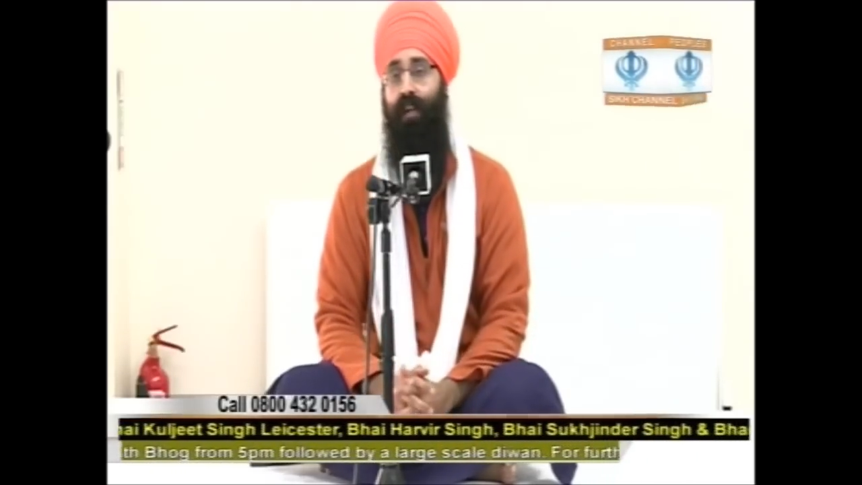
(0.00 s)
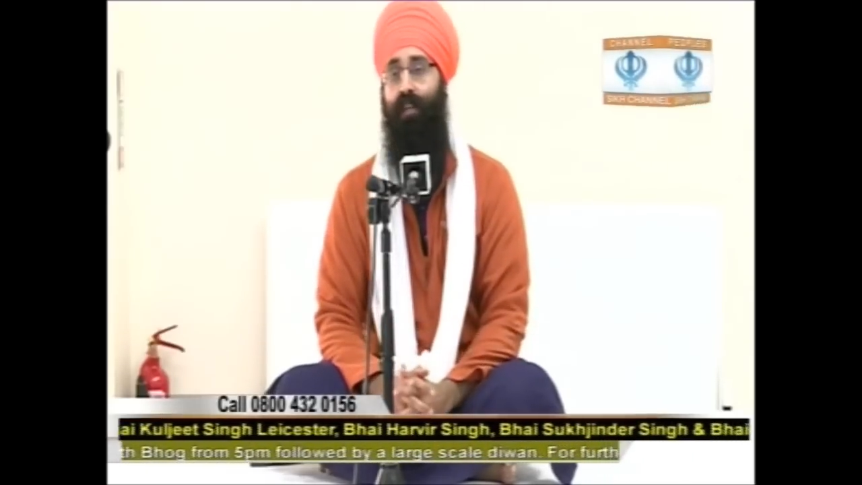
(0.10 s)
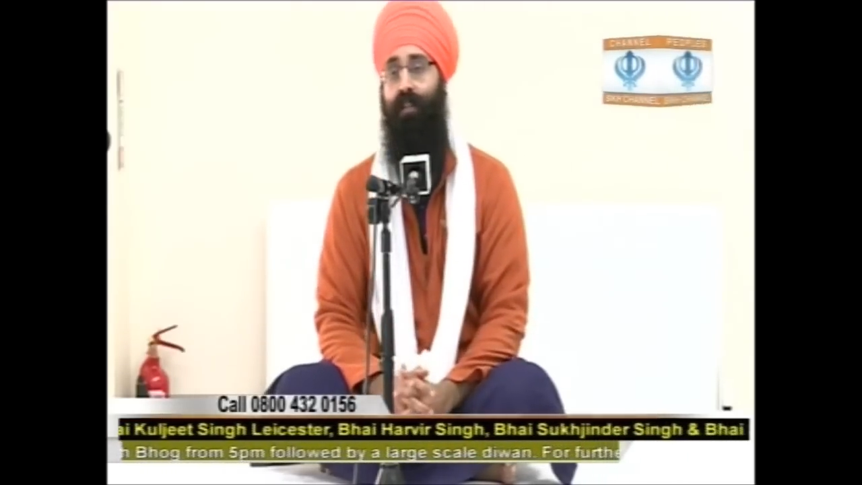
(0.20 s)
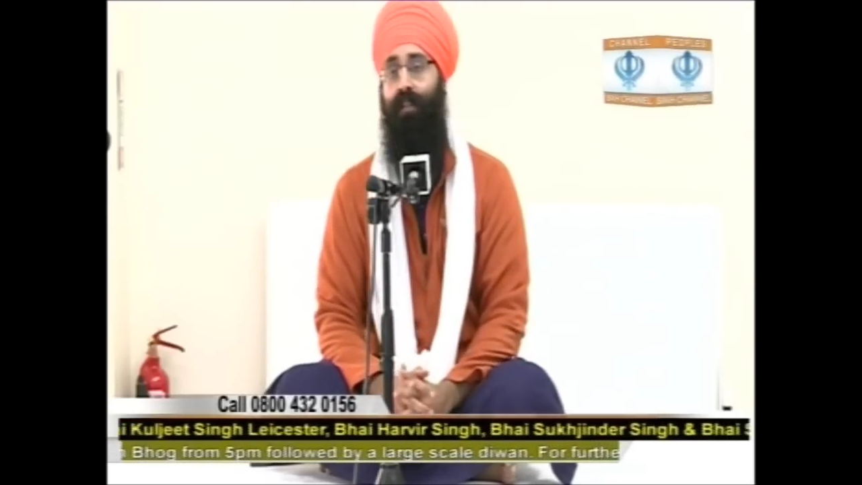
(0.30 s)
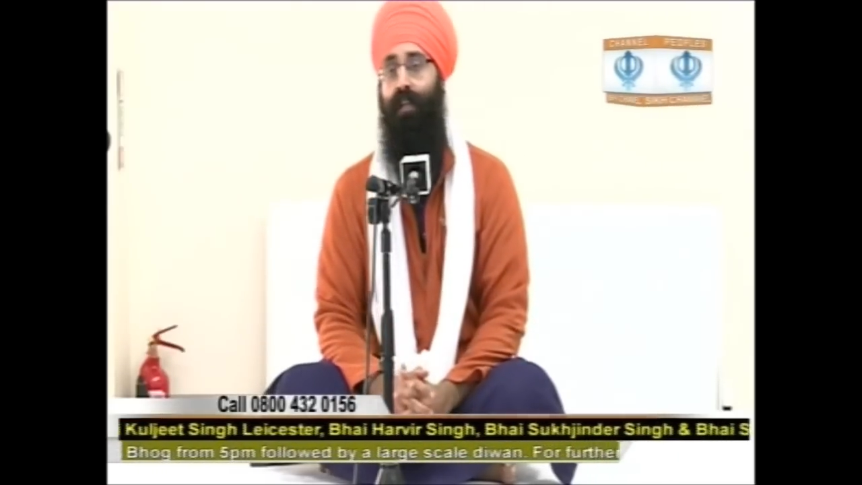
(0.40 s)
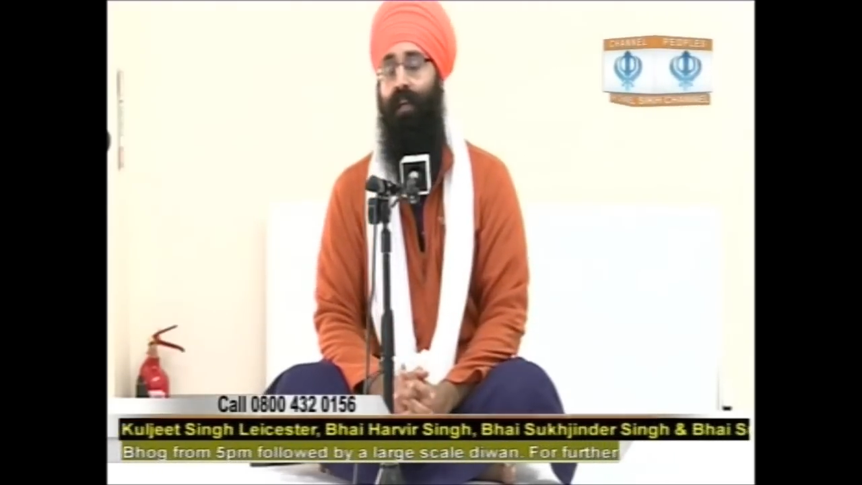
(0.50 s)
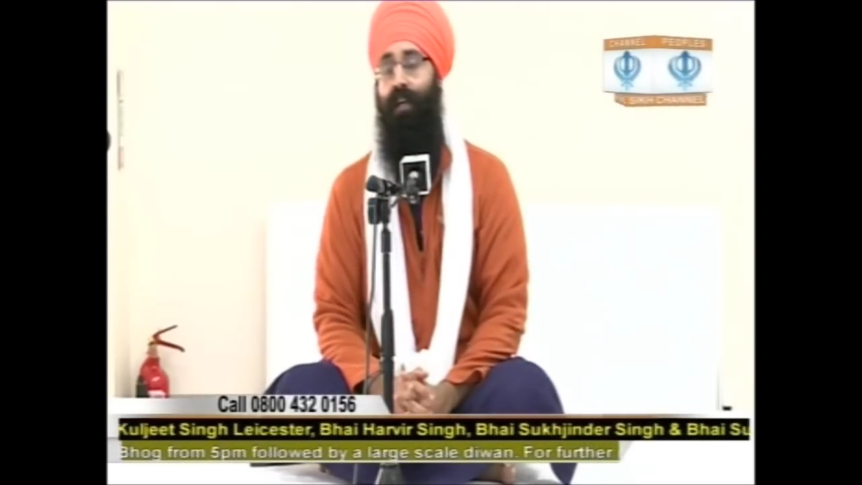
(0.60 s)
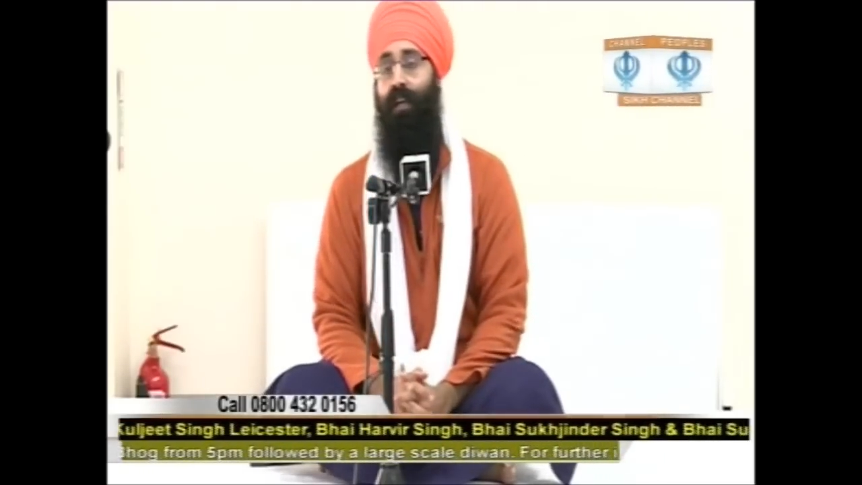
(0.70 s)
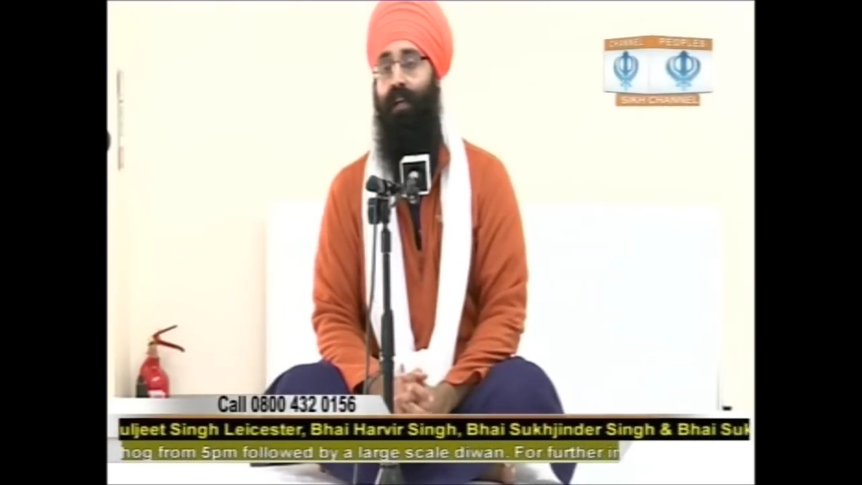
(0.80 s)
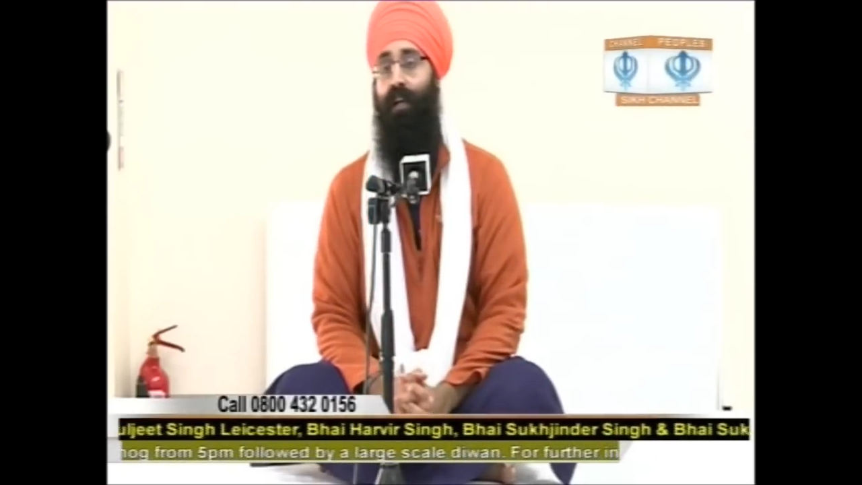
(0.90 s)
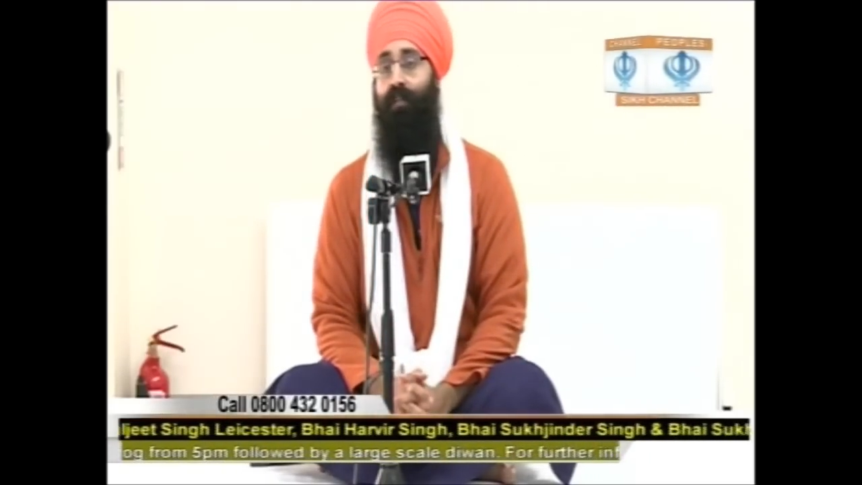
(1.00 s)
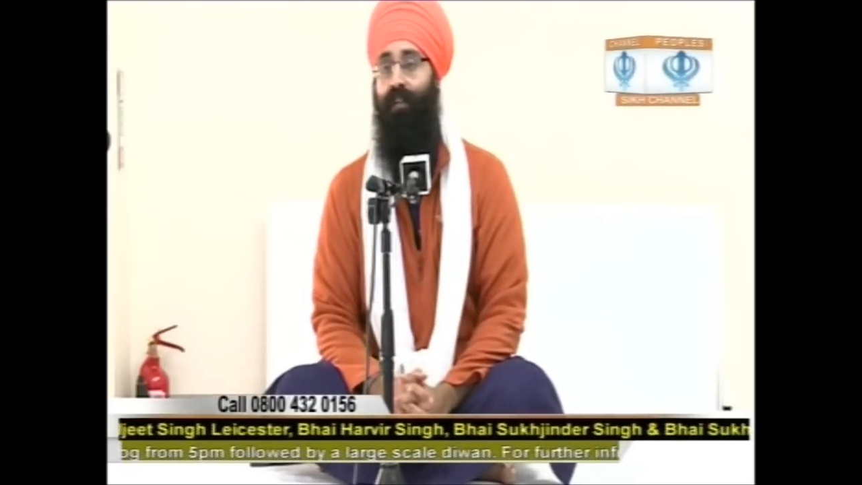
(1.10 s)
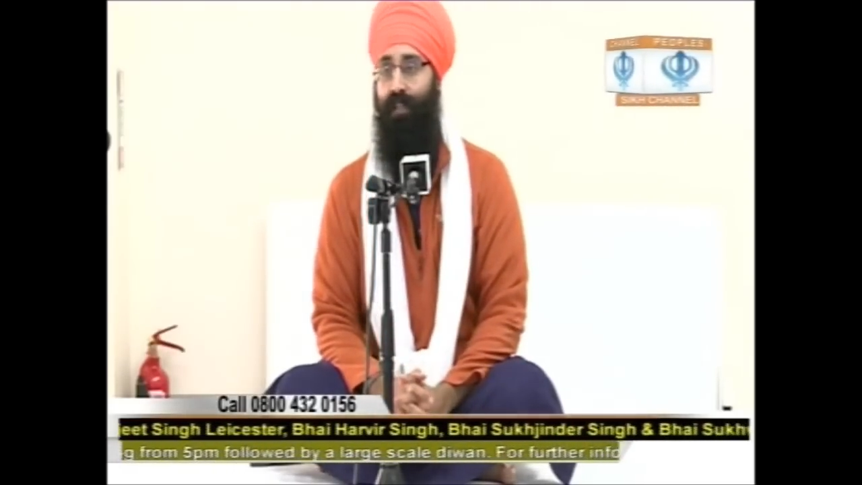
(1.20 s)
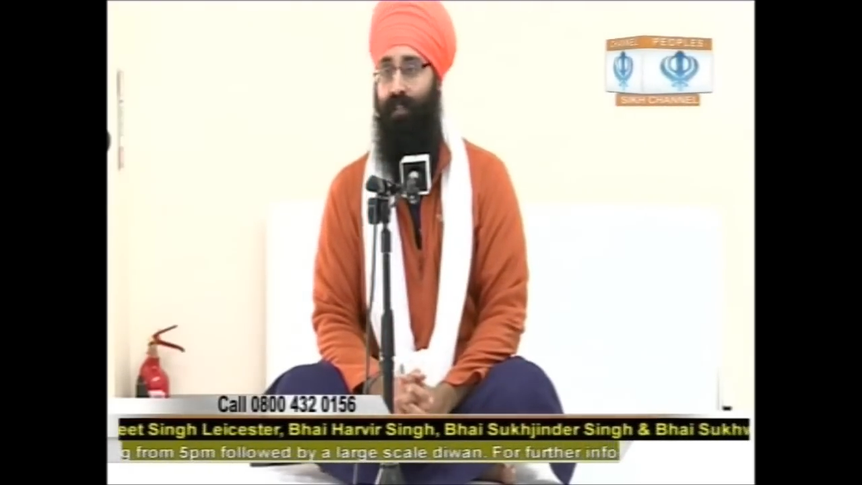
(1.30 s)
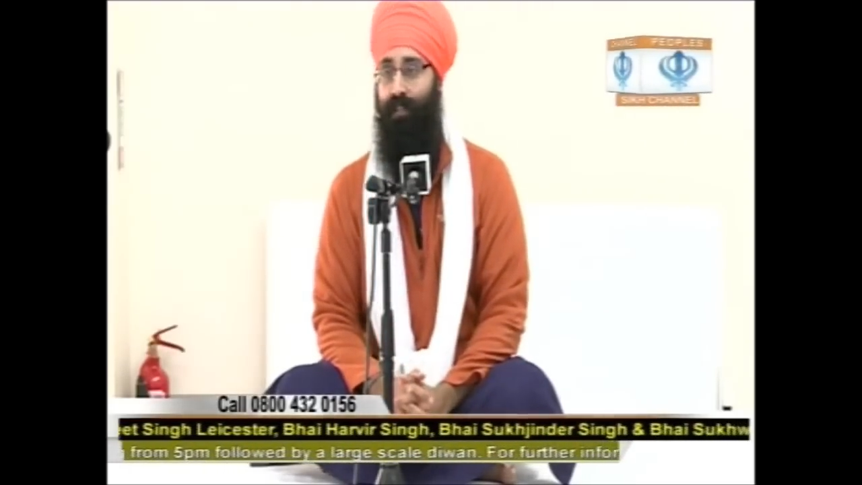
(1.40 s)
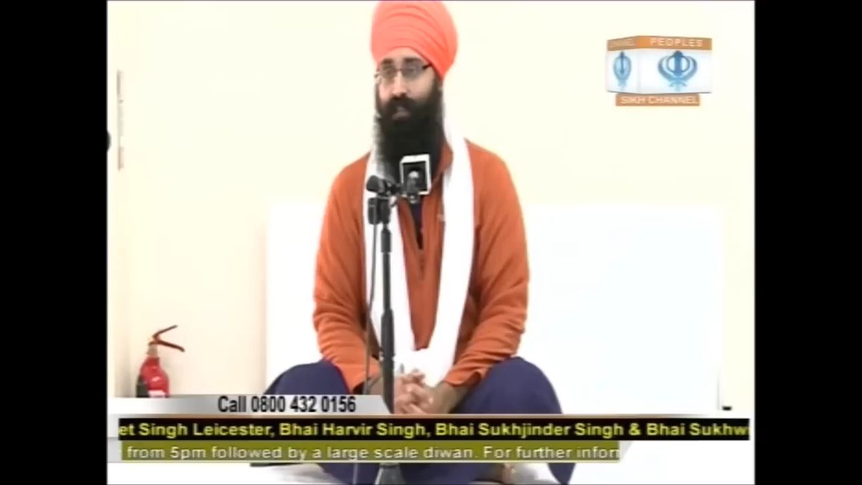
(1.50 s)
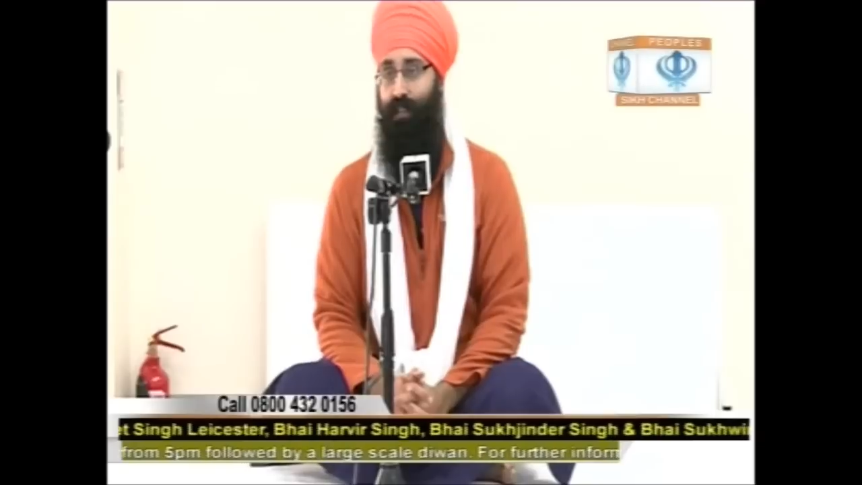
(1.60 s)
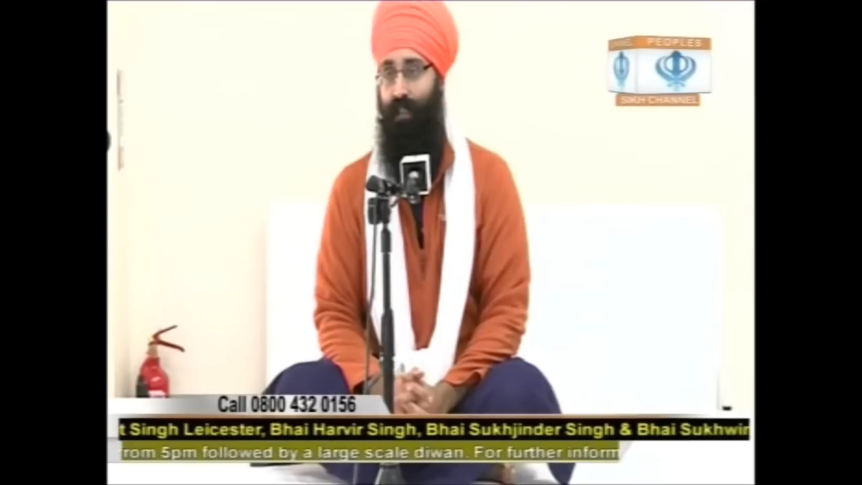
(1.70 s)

faith and affection.